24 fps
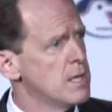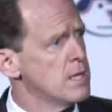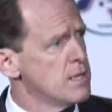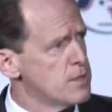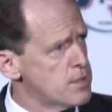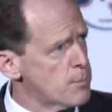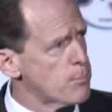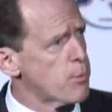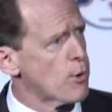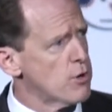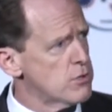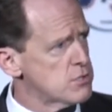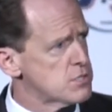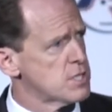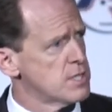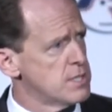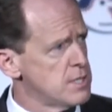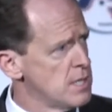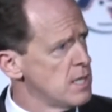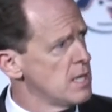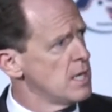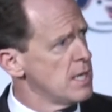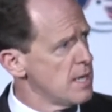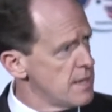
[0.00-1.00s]
the person
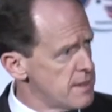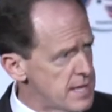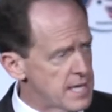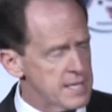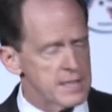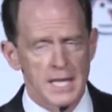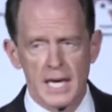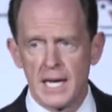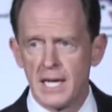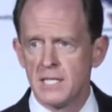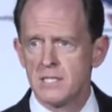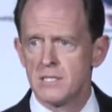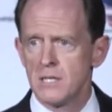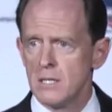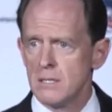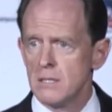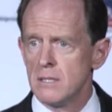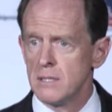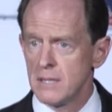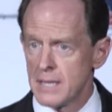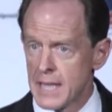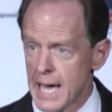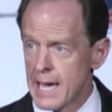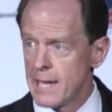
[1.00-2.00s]
that
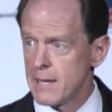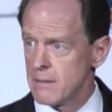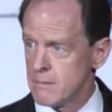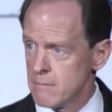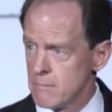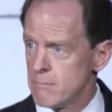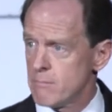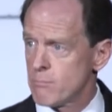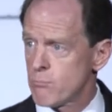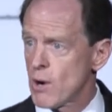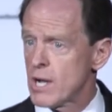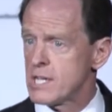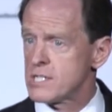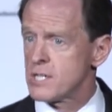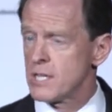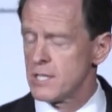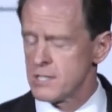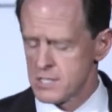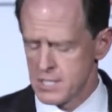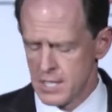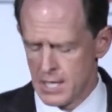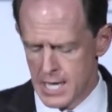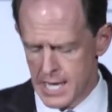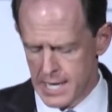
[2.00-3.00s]
that president
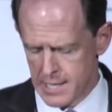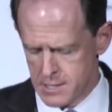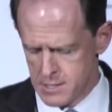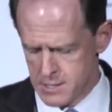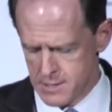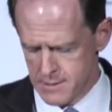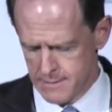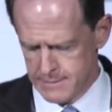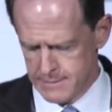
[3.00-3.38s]
selects.